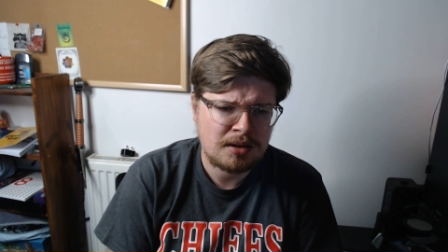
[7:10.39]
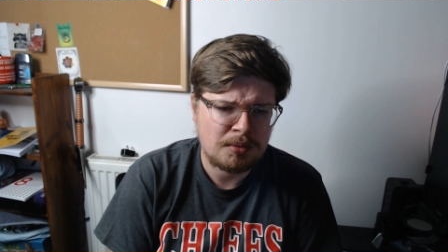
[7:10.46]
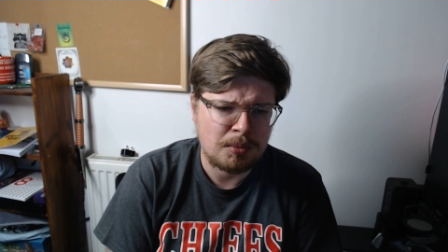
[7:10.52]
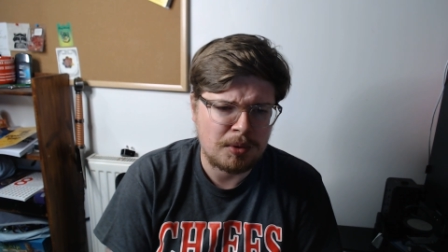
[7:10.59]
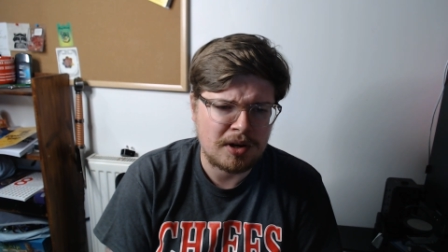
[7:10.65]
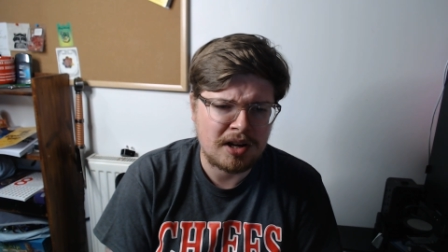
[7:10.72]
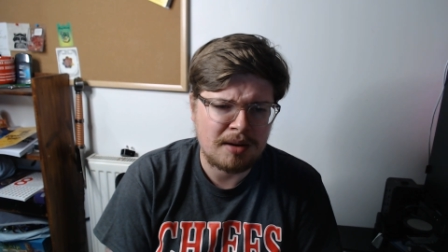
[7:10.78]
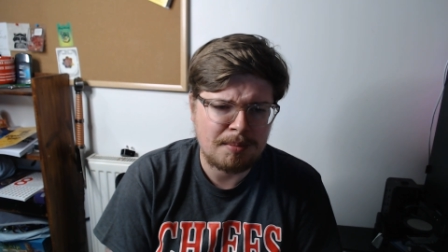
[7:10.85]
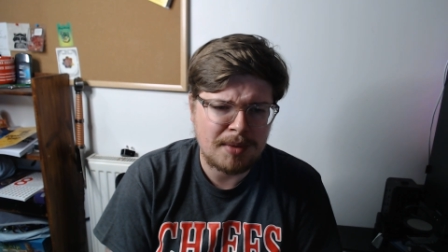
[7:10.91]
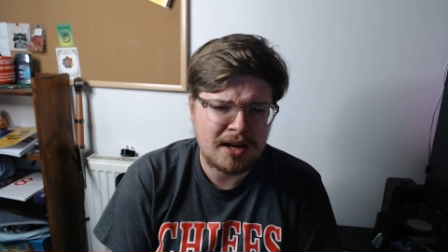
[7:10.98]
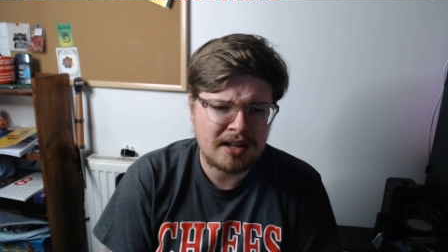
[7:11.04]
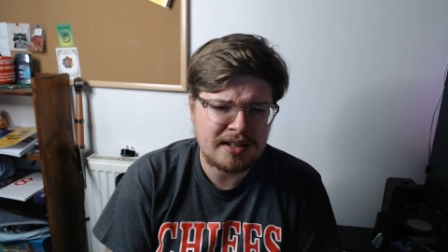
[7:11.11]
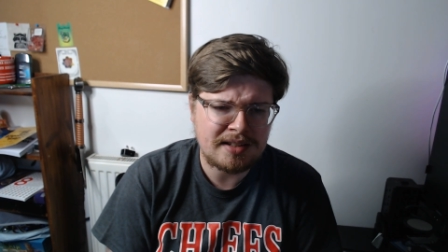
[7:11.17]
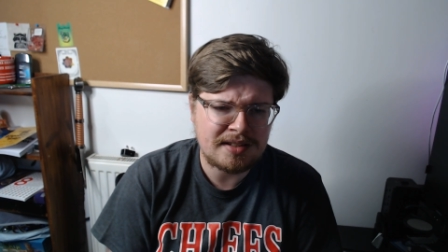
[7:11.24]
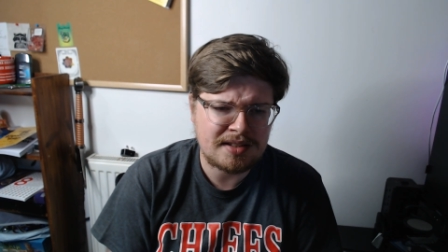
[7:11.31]
when our
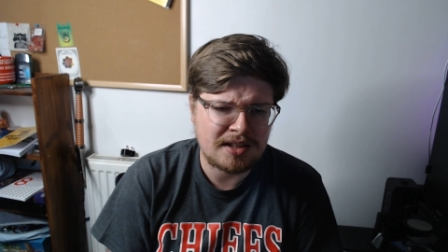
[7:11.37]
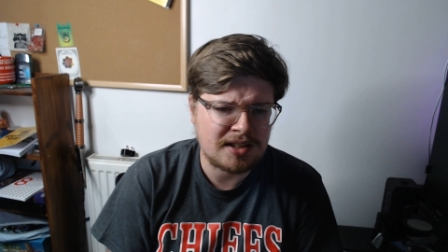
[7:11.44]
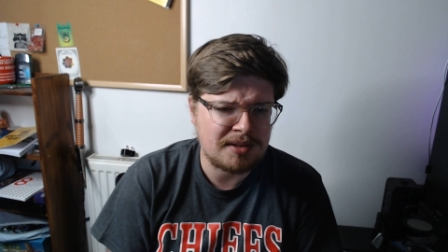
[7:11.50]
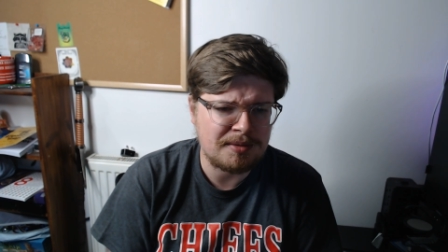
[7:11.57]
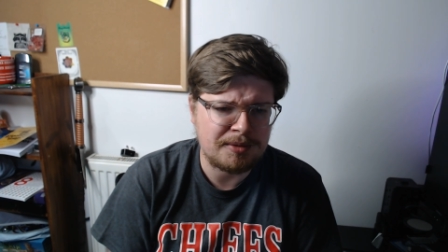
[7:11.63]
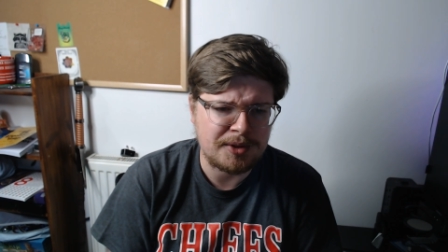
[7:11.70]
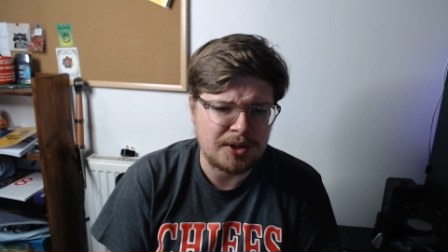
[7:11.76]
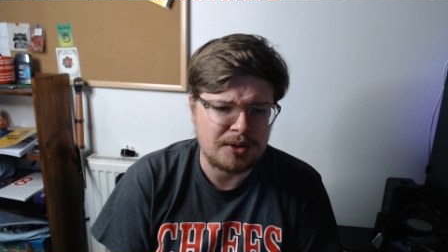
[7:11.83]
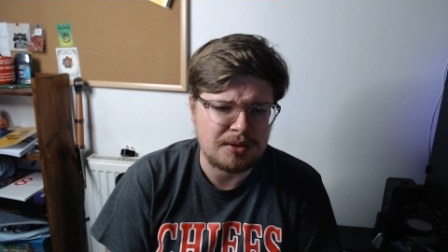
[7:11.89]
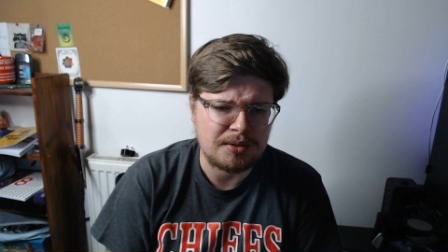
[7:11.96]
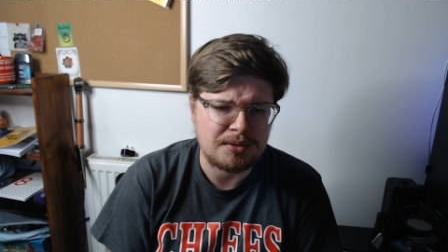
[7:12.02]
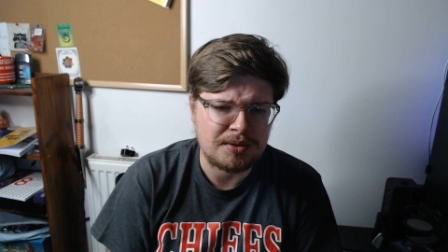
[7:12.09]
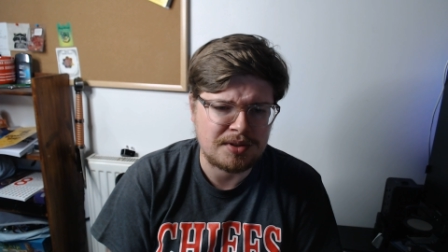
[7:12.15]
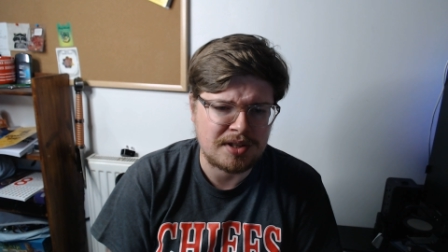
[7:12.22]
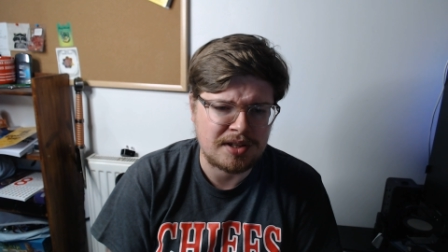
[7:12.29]
minds are
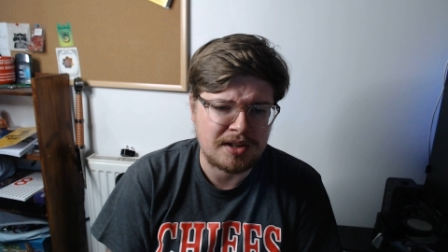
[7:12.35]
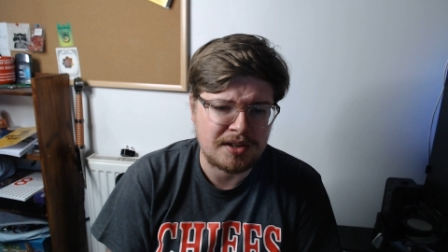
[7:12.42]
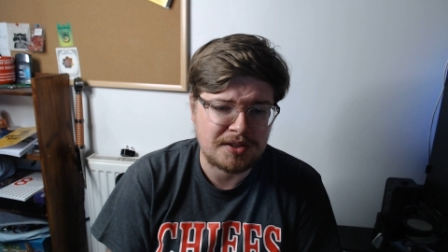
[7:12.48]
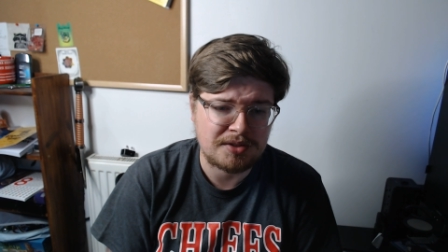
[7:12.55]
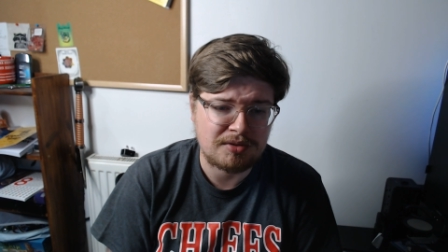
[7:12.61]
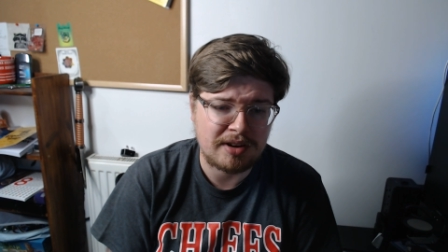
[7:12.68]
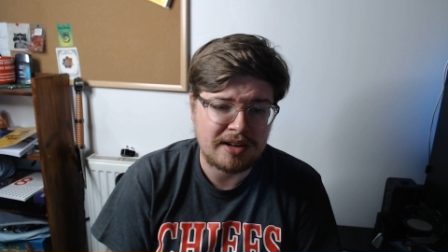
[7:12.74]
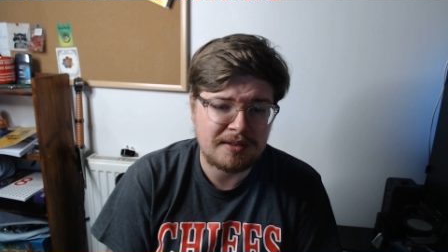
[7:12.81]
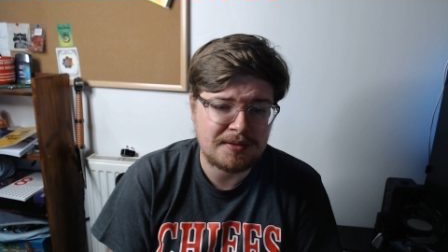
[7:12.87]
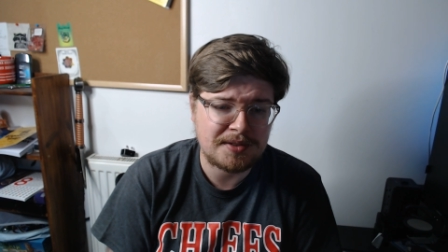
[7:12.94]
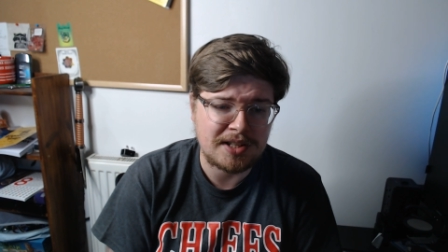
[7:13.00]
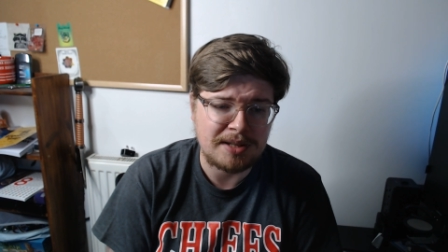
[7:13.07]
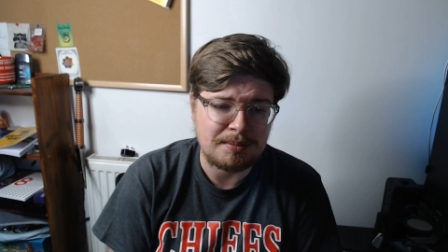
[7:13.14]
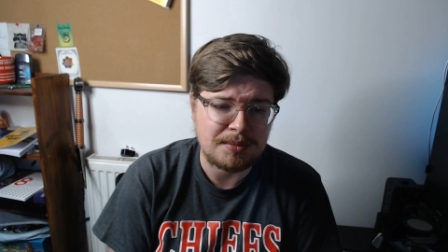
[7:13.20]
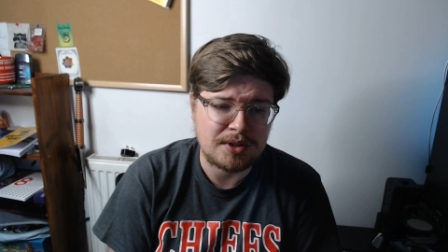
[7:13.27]
confused and our strength
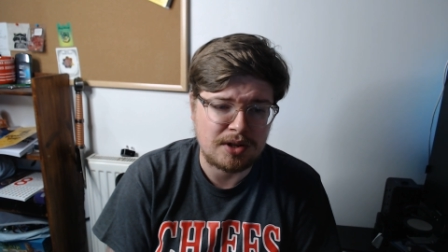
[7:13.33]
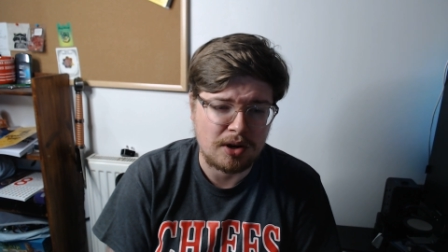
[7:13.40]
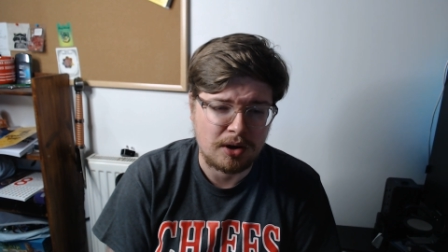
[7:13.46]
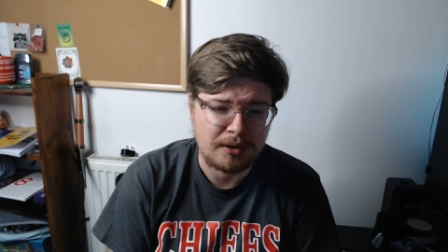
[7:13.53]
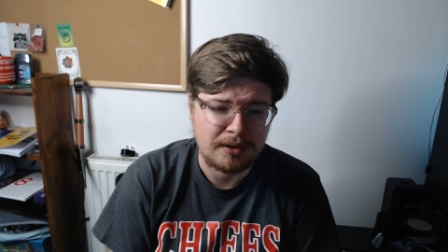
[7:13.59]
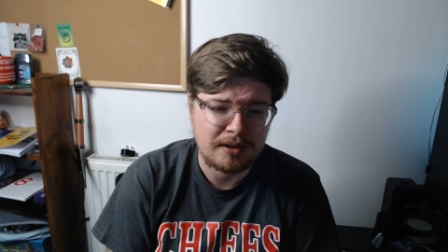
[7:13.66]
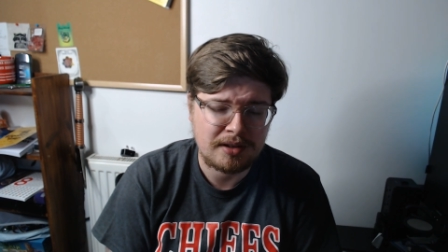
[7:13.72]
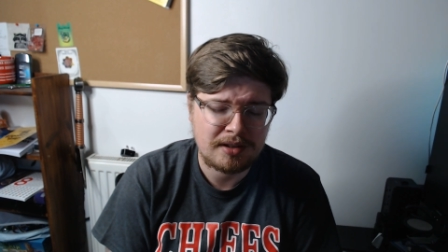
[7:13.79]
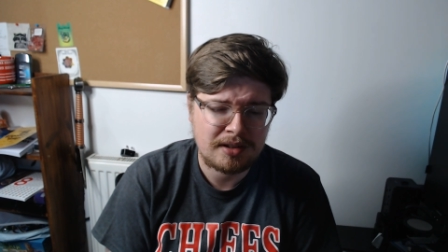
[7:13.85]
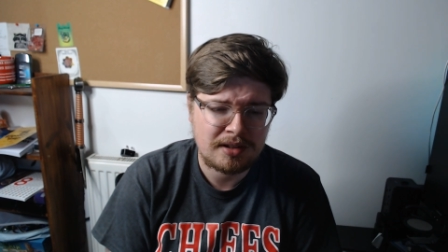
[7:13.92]
seems gone,